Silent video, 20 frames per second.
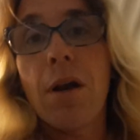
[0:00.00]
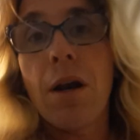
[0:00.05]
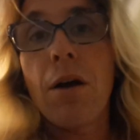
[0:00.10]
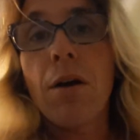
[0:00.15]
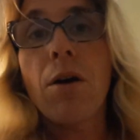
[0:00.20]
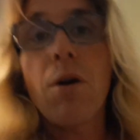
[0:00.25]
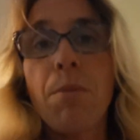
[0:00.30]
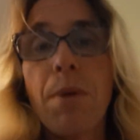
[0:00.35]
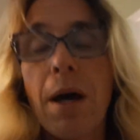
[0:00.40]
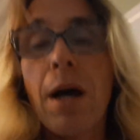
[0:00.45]

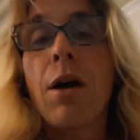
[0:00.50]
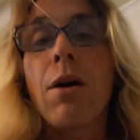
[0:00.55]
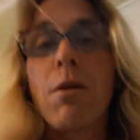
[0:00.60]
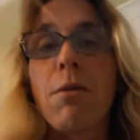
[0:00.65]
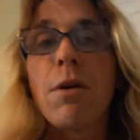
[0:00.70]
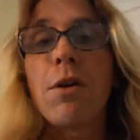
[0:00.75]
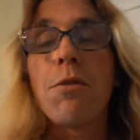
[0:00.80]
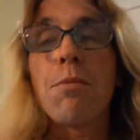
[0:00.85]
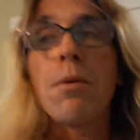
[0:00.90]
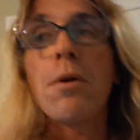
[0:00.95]
go back on
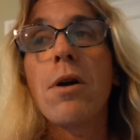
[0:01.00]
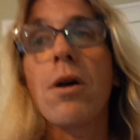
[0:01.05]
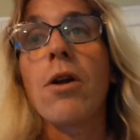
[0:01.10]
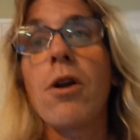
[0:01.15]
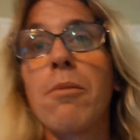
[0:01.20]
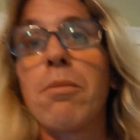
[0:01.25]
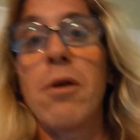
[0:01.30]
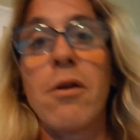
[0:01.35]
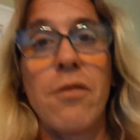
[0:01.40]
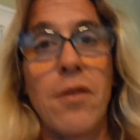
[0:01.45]
Risperdal
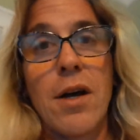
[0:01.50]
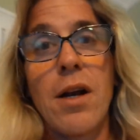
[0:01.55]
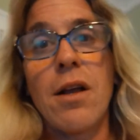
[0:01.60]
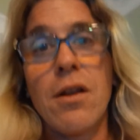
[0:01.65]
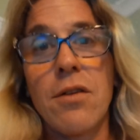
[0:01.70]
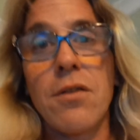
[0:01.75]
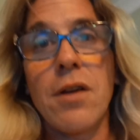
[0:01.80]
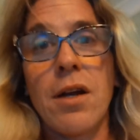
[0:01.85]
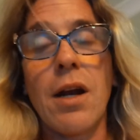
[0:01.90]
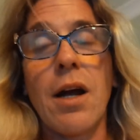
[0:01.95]
or
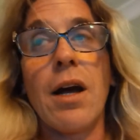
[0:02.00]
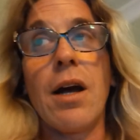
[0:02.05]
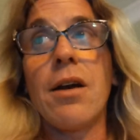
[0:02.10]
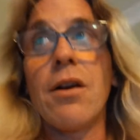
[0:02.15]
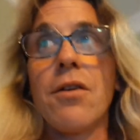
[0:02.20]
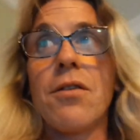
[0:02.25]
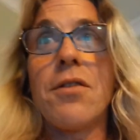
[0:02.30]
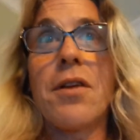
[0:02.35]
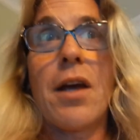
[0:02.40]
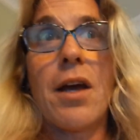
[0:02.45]
Profenazine. I
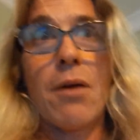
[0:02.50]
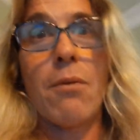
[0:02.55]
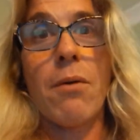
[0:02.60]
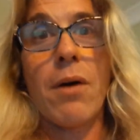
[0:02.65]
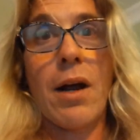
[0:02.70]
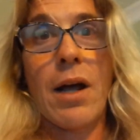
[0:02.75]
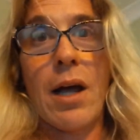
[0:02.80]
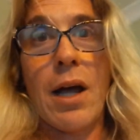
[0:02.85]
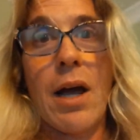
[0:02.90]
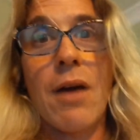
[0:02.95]
understand
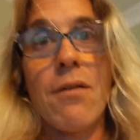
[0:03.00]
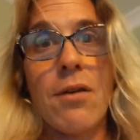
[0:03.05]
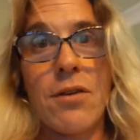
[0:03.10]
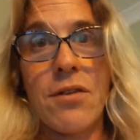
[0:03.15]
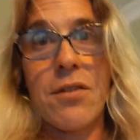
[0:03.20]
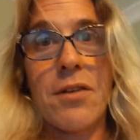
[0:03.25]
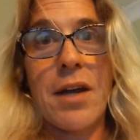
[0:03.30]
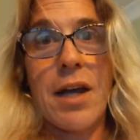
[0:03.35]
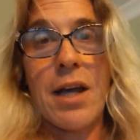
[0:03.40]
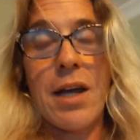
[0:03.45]
what I have at
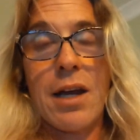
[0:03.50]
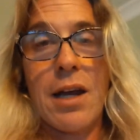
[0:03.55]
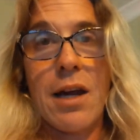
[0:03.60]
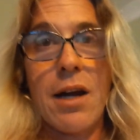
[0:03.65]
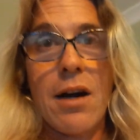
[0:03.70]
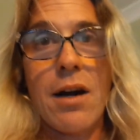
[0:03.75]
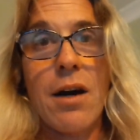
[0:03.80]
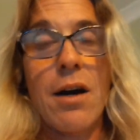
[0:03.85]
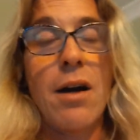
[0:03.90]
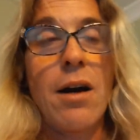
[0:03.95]
stake
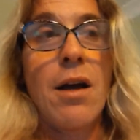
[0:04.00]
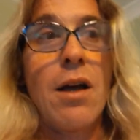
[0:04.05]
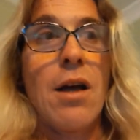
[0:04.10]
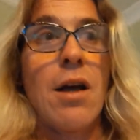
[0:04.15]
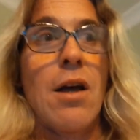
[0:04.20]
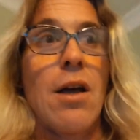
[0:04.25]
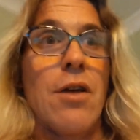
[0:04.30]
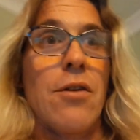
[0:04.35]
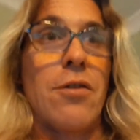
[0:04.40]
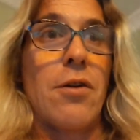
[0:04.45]
here.
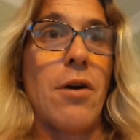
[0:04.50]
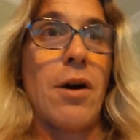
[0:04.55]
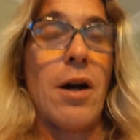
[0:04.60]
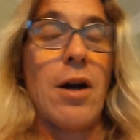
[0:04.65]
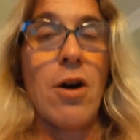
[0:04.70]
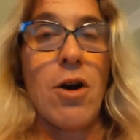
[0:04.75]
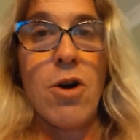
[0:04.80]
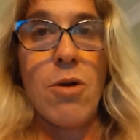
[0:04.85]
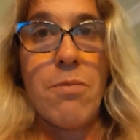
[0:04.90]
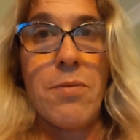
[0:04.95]
So I
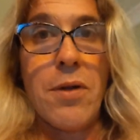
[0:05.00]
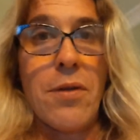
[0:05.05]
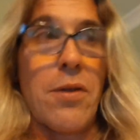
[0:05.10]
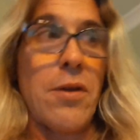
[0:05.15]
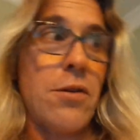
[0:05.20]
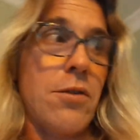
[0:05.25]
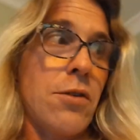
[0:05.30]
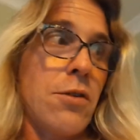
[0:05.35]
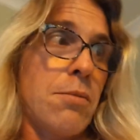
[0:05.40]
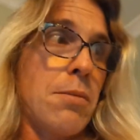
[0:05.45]
hope that
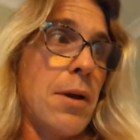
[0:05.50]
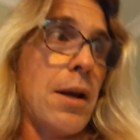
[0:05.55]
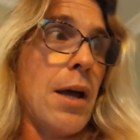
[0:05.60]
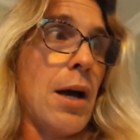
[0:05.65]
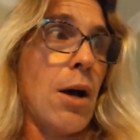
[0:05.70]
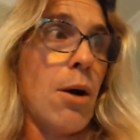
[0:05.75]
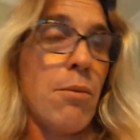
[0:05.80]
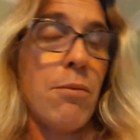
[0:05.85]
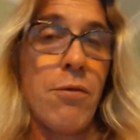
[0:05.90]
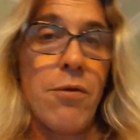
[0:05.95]
this has been
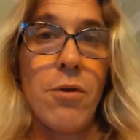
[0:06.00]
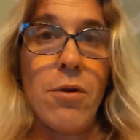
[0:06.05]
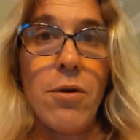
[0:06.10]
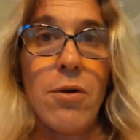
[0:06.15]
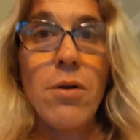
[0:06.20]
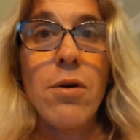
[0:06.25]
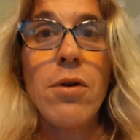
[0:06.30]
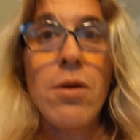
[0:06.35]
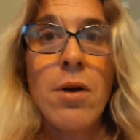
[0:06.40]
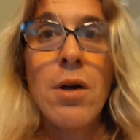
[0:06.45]

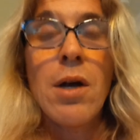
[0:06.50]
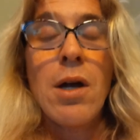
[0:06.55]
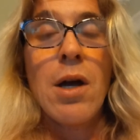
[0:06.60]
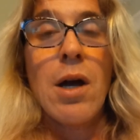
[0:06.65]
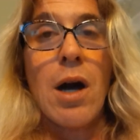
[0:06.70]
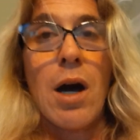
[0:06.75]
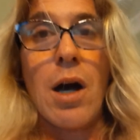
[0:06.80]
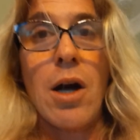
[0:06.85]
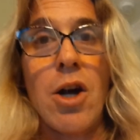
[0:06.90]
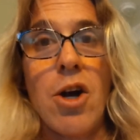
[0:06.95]
helpful.
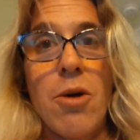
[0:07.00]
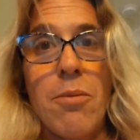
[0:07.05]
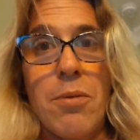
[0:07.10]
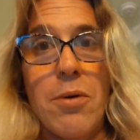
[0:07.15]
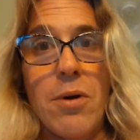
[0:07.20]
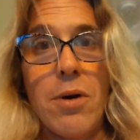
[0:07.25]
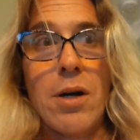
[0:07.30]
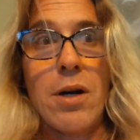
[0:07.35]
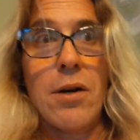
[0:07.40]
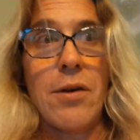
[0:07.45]
I hope
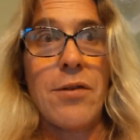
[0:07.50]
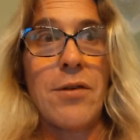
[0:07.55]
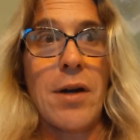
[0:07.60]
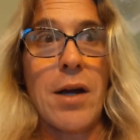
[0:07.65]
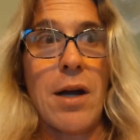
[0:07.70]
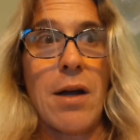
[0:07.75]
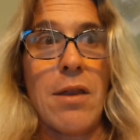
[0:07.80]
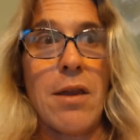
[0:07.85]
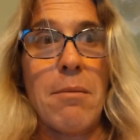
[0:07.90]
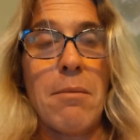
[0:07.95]
you
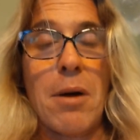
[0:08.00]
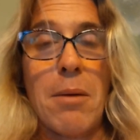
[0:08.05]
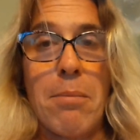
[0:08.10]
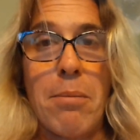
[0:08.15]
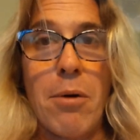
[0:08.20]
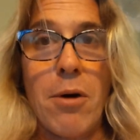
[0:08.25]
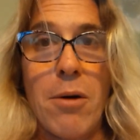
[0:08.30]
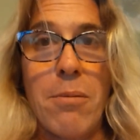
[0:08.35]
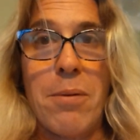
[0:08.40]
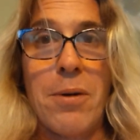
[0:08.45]
understand that my
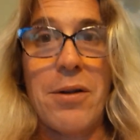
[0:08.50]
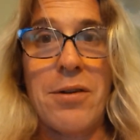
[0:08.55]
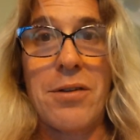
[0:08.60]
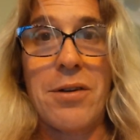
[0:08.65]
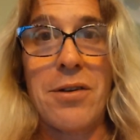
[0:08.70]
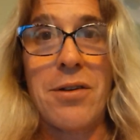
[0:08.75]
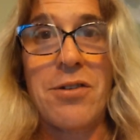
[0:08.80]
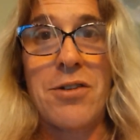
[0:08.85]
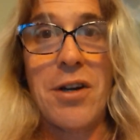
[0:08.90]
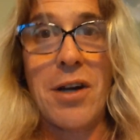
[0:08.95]
purpose
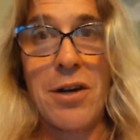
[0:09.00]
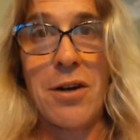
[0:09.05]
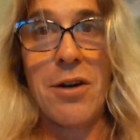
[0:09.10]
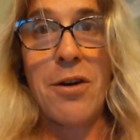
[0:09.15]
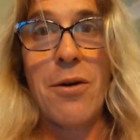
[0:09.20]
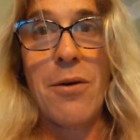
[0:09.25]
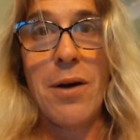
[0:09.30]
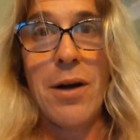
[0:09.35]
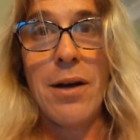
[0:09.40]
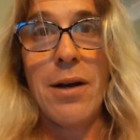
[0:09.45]
is
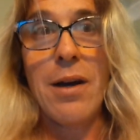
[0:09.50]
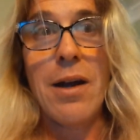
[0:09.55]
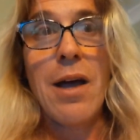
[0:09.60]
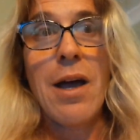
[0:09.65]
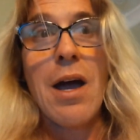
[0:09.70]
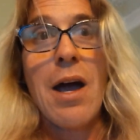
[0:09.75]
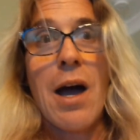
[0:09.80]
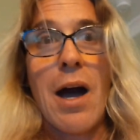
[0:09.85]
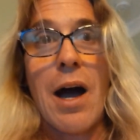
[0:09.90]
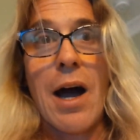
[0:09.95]
genuine.
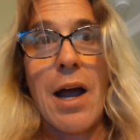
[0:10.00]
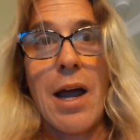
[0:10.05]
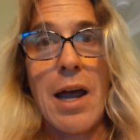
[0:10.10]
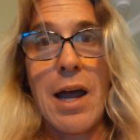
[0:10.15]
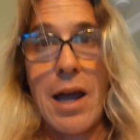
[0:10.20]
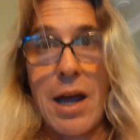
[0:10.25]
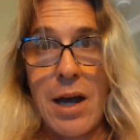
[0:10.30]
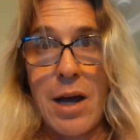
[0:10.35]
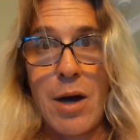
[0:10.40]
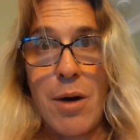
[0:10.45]
I
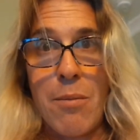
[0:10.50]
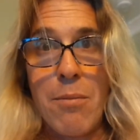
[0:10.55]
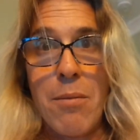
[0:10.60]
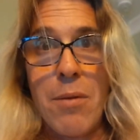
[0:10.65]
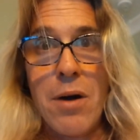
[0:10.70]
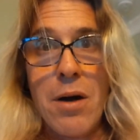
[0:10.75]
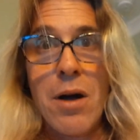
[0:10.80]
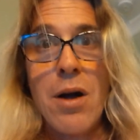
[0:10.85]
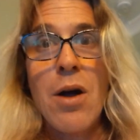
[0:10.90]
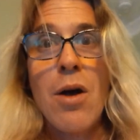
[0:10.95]

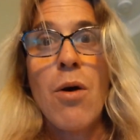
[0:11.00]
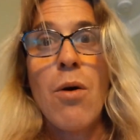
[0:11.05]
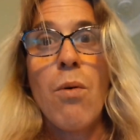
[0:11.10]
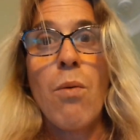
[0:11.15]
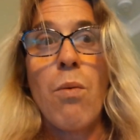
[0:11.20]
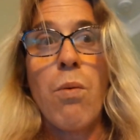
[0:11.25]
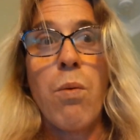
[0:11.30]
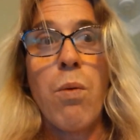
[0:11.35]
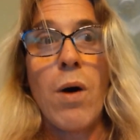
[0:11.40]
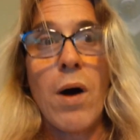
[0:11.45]
am
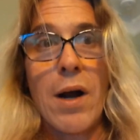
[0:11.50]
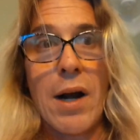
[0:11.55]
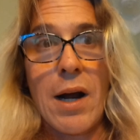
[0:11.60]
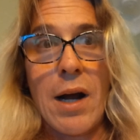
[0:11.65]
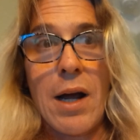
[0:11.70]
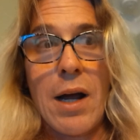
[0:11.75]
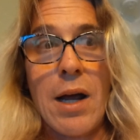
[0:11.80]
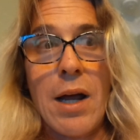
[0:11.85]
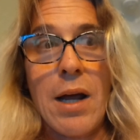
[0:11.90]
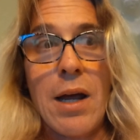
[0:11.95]
what
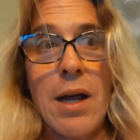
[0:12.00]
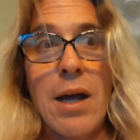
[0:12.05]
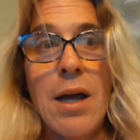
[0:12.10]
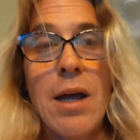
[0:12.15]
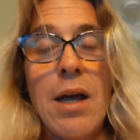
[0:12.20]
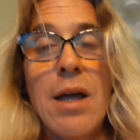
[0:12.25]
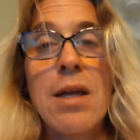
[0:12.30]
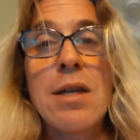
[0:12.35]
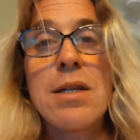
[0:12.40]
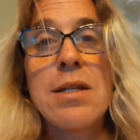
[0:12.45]
I
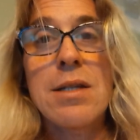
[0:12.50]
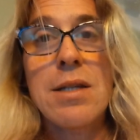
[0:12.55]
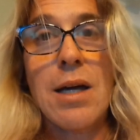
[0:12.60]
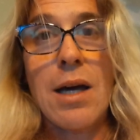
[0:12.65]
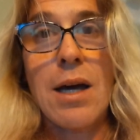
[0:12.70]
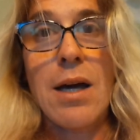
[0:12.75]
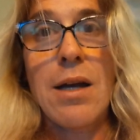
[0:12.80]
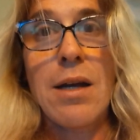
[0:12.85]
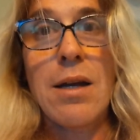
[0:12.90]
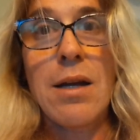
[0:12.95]

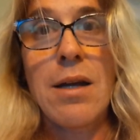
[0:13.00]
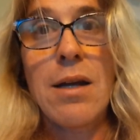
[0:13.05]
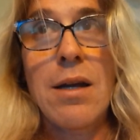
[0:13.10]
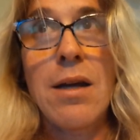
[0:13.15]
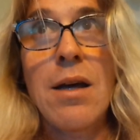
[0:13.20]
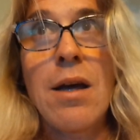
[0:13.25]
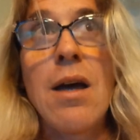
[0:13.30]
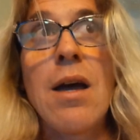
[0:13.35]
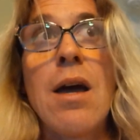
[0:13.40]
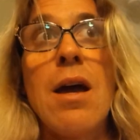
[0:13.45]
said.
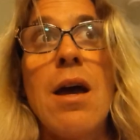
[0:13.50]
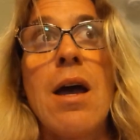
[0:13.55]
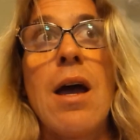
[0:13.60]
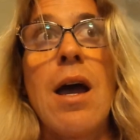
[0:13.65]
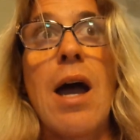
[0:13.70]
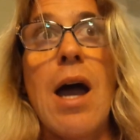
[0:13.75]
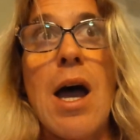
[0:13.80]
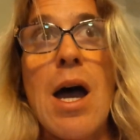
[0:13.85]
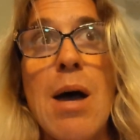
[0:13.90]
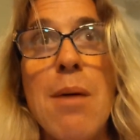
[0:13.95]

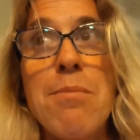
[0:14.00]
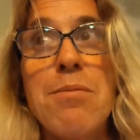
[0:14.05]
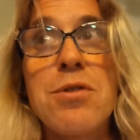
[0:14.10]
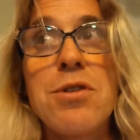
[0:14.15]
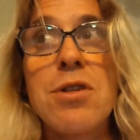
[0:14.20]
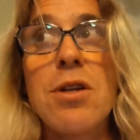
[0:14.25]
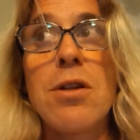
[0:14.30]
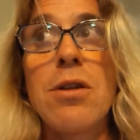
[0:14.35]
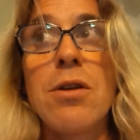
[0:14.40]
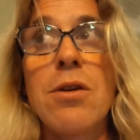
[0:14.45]

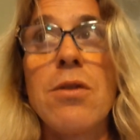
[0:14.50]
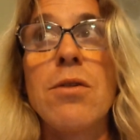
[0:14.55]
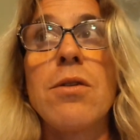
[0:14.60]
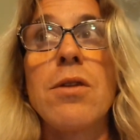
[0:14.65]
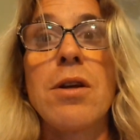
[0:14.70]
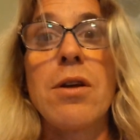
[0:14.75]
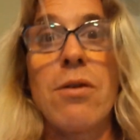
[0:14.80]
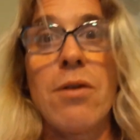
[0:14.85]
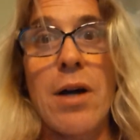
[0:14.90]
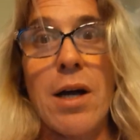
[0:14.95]

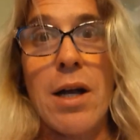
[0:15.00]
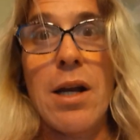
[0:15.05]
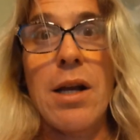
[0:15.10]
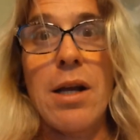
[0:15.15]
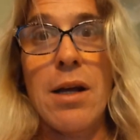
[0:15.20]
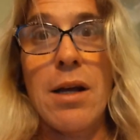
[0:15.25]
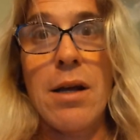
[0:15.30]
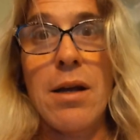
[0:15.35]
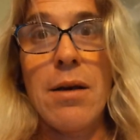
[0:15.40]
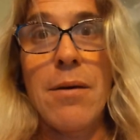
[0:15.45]
Absolutely
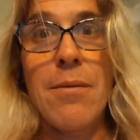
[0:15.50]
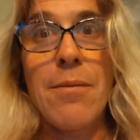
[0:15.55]
ready.